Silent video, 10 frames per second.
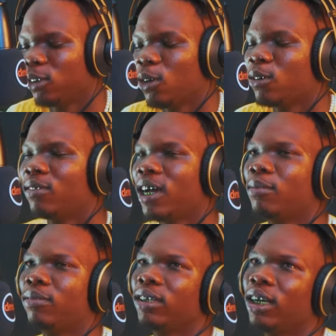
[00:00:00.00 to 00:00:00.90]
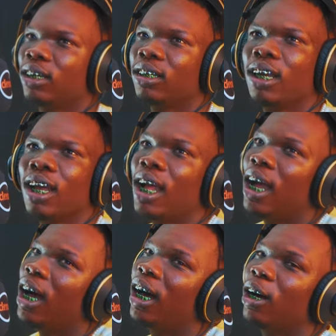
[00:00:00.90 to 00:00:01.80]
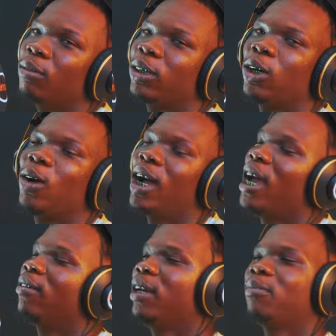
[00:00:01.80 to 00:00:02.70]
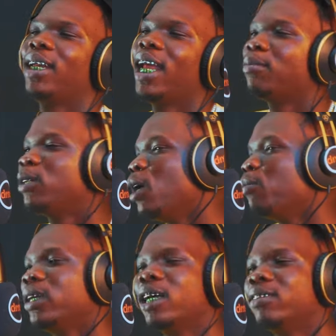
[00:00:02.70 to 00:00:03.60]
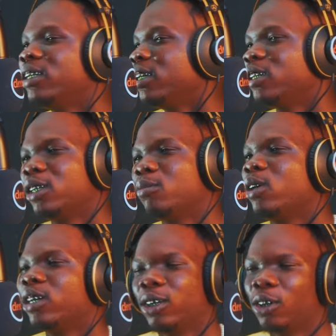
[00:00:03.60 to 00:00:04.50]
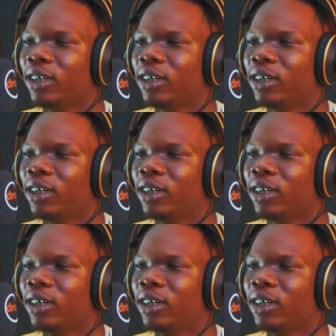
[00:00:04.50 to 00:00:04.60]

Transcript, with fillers: the whole vibe of things. Um, so I have like my laptop and everything because I'm going to go